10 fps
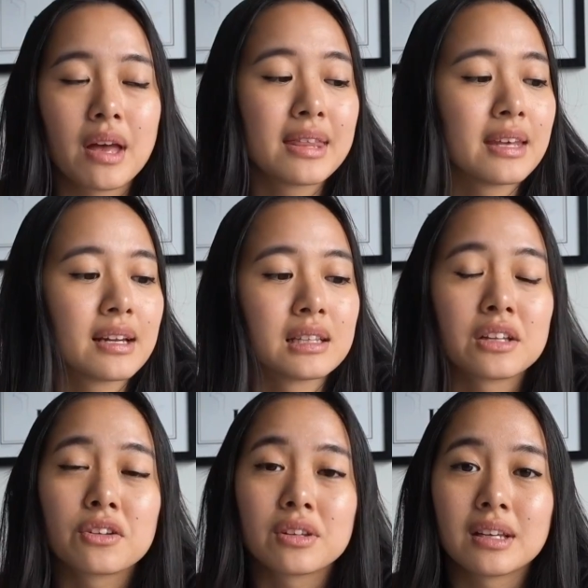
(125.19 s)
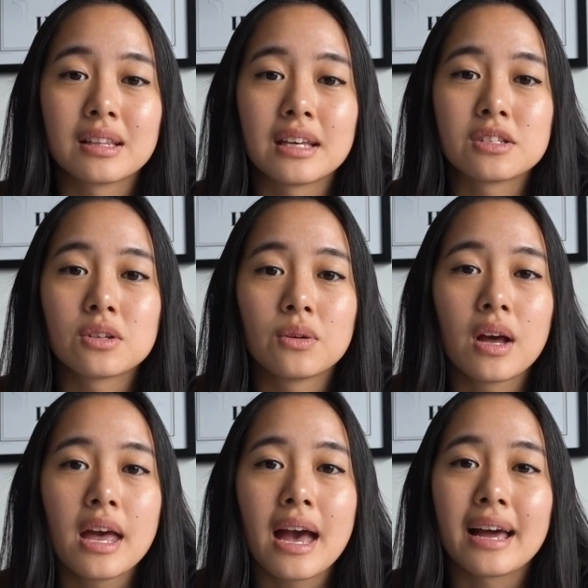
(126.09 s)
And then another thing they do
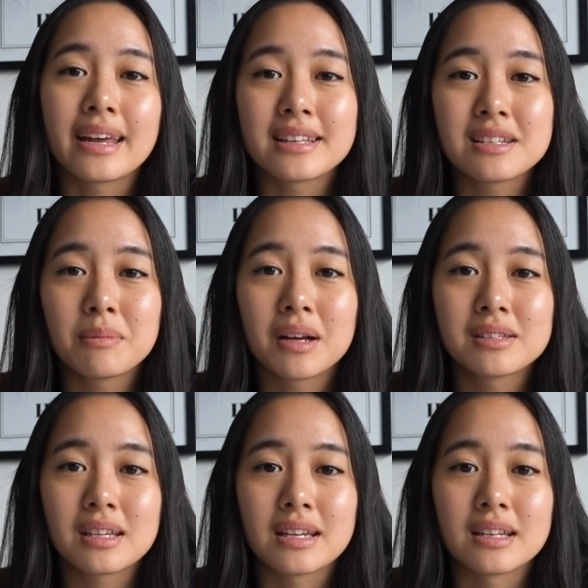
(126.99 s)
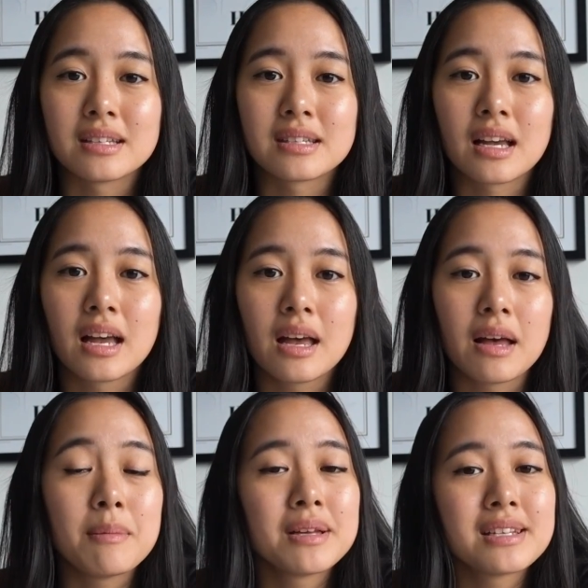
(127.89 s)
at eighteen months is
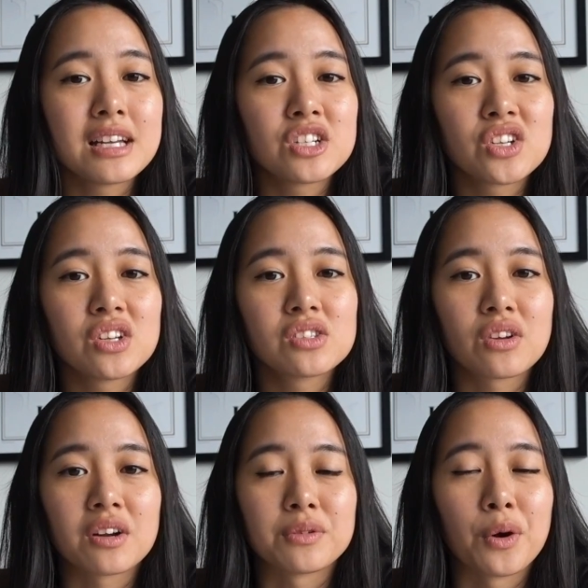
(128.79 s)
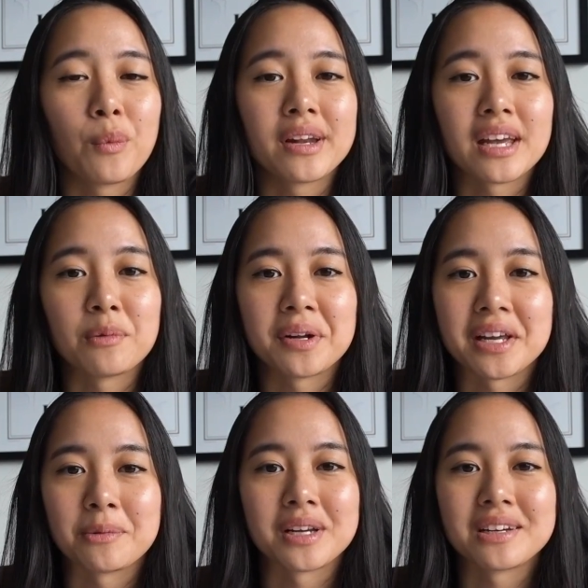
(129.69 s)
imitation, so I wrote one eight, one
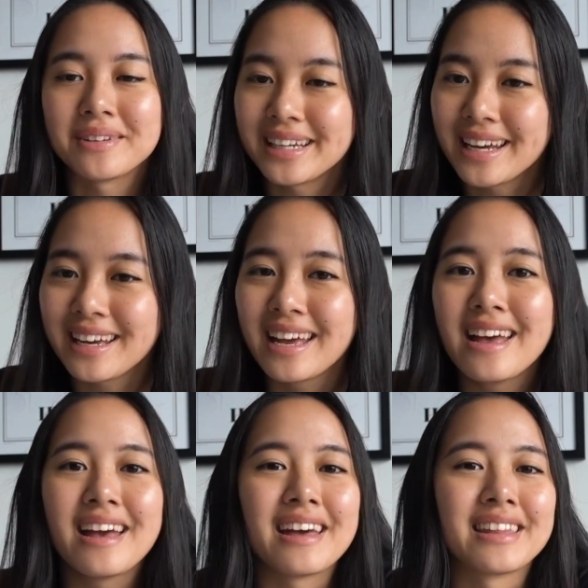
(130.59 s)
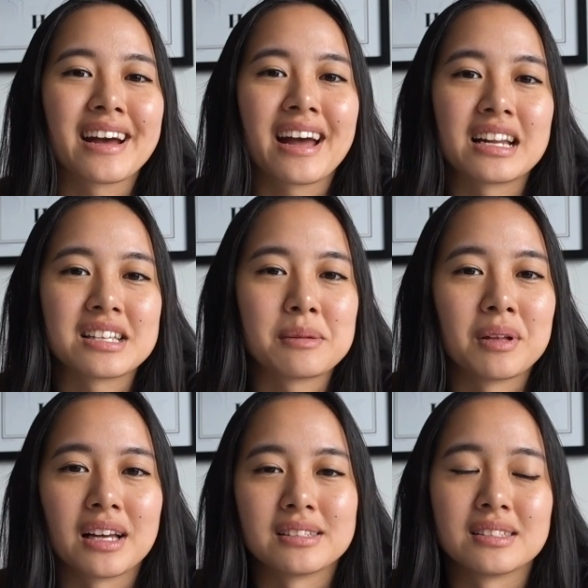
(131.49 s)
eight, one eight, one eight, and that kind of
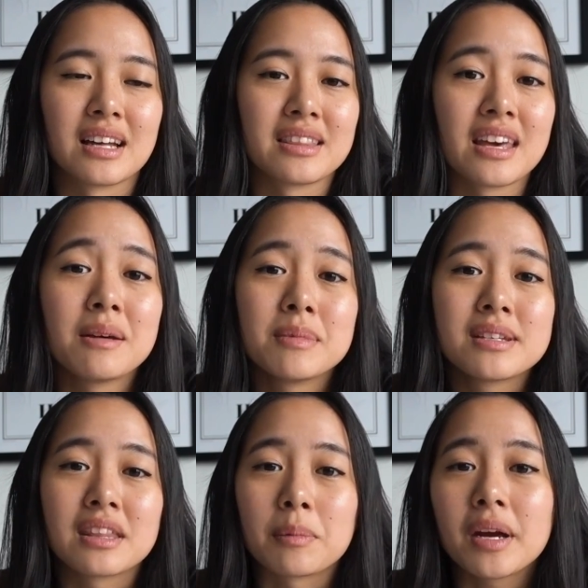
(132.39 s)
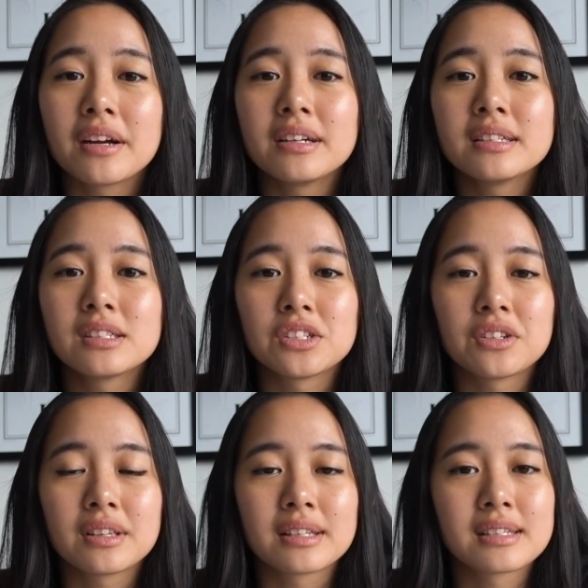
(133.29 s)
symbolizes that they imitate their parents
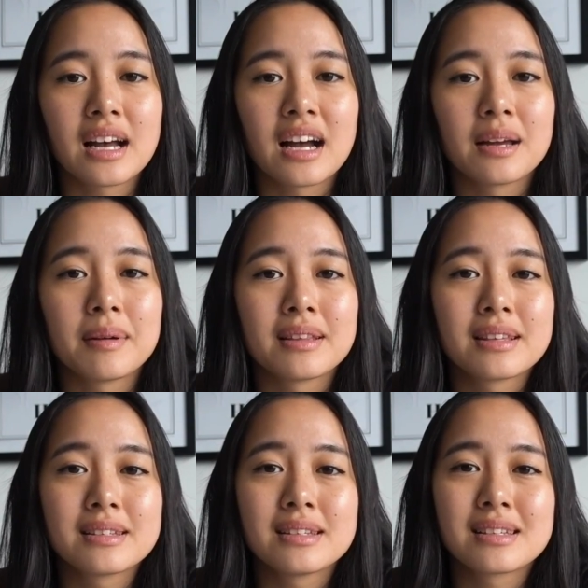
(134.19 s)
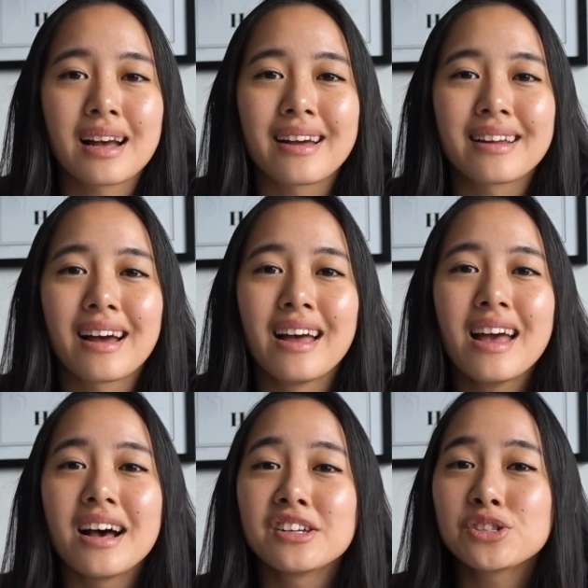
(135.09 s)
during this time. And this is kind of
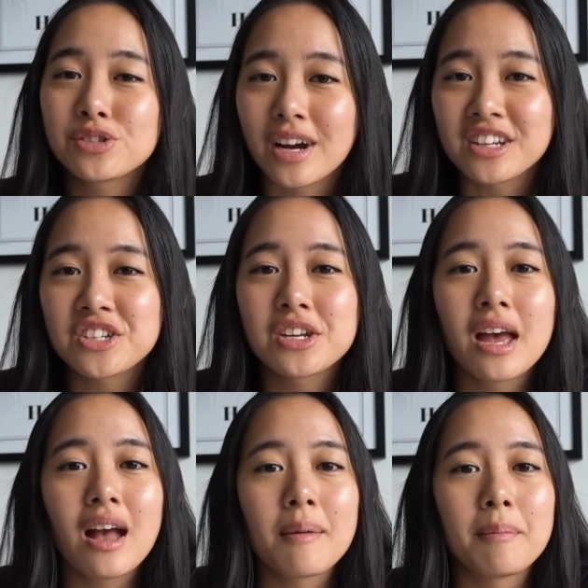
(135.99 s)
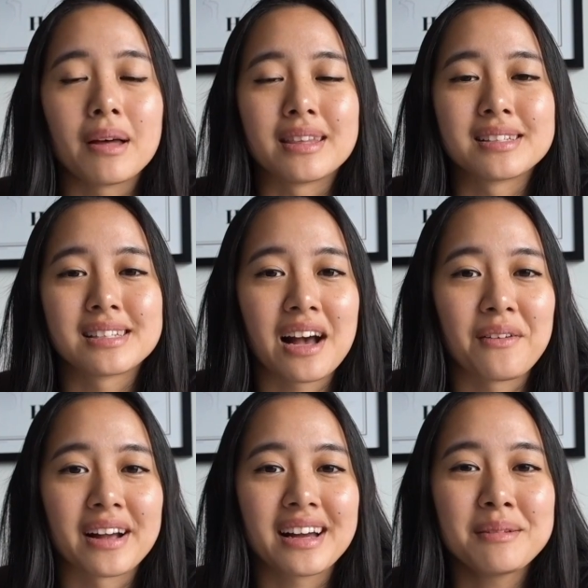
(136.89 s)
a stretch, but this is how
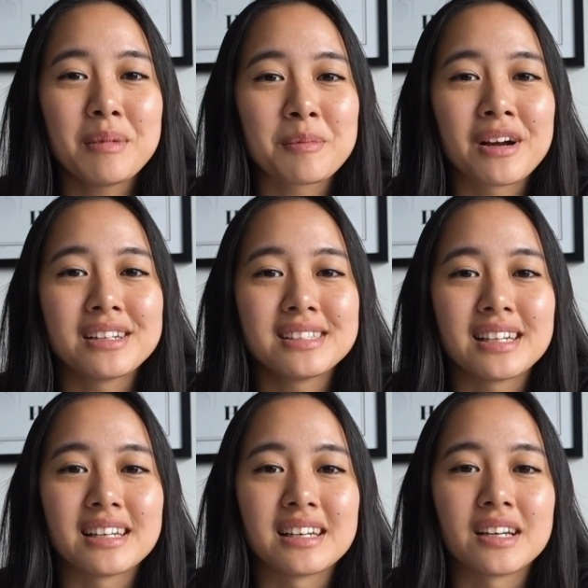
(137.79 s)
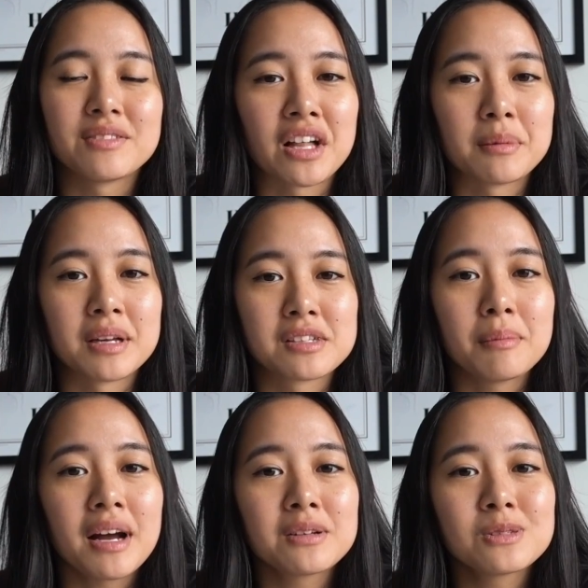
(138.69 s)
I kind of memorized the developmental
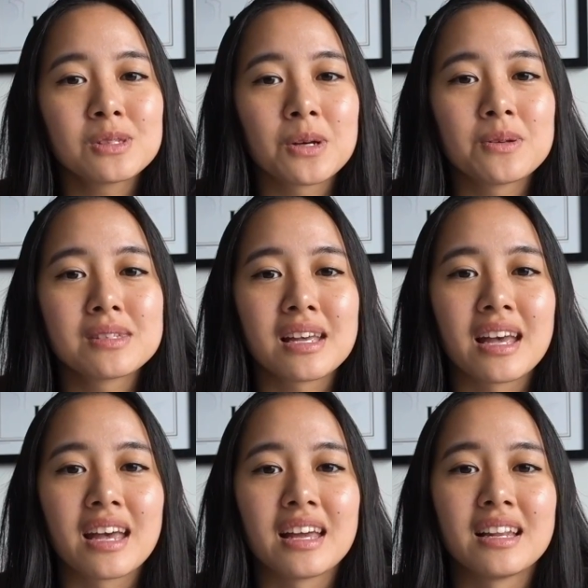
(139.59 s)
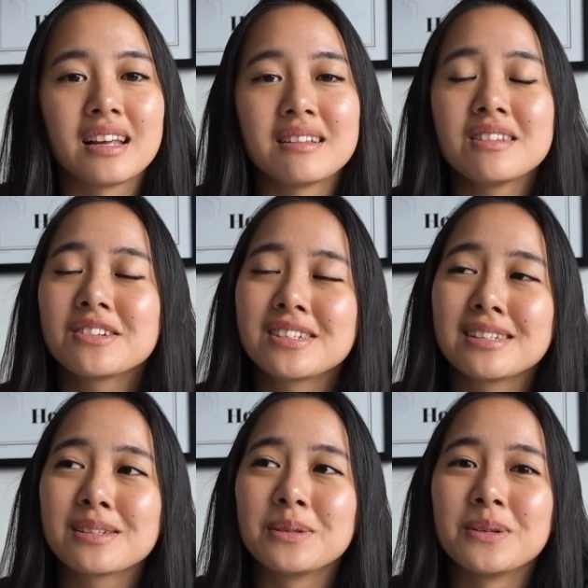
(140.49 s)
milestones, and nursing
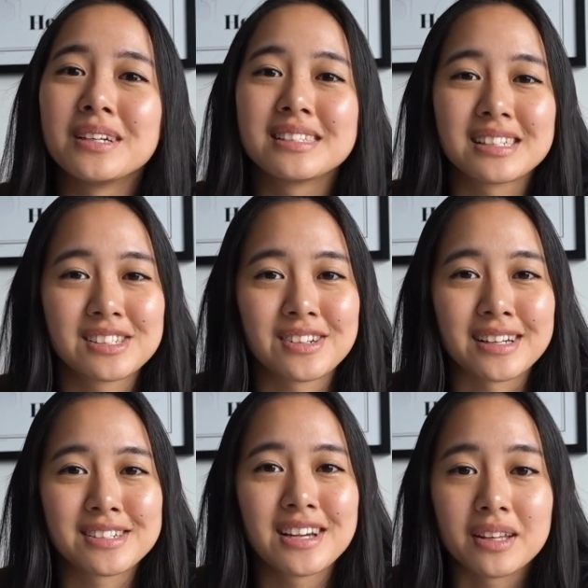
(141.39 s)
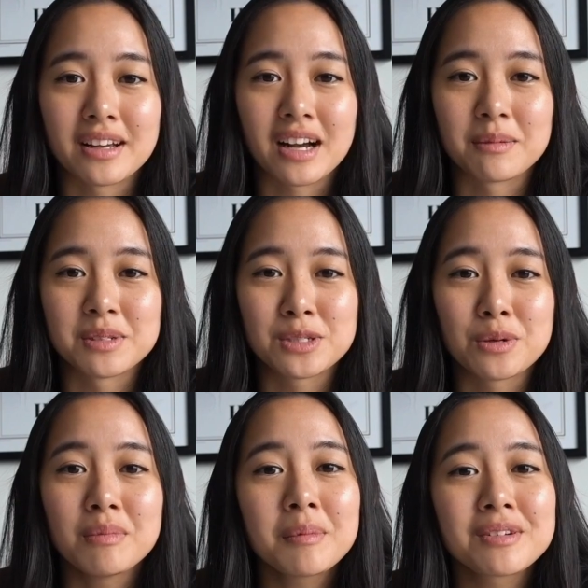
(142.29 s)
school is a stretch when it comes to
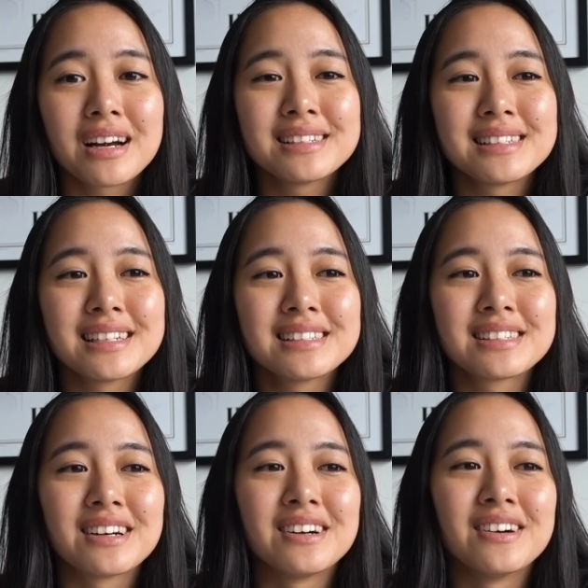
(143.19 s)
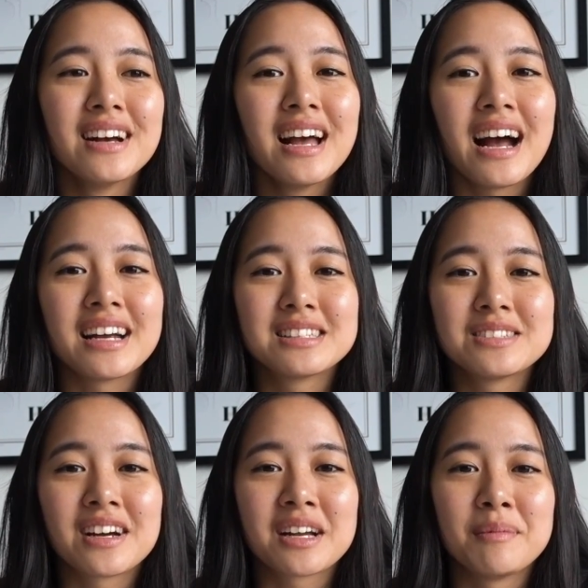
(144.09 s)
memorizing, so I do
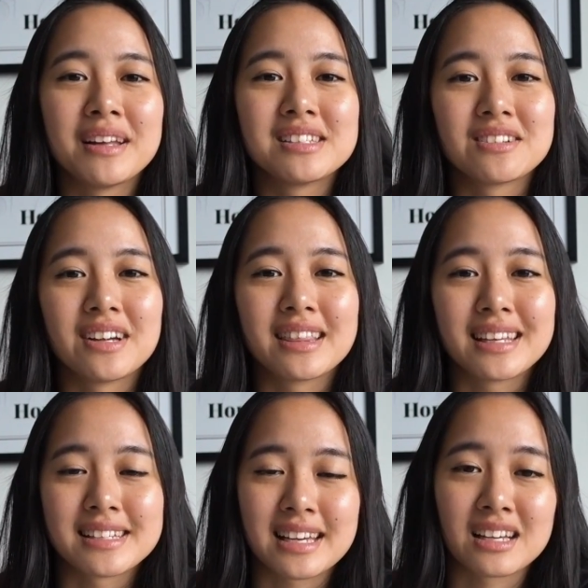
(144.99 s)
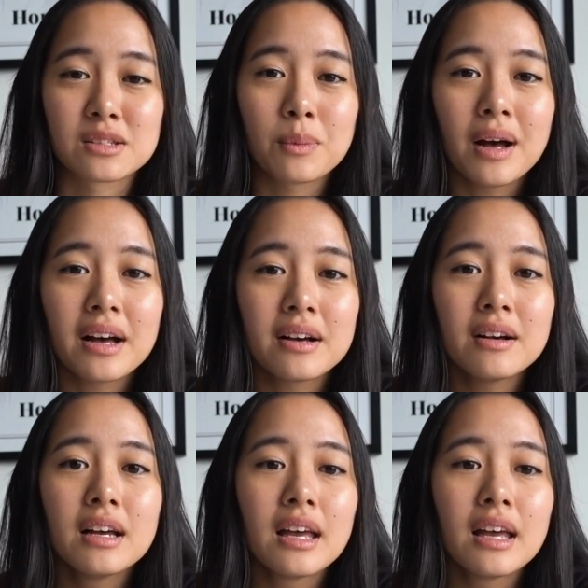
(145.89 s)
recommend doing this as well.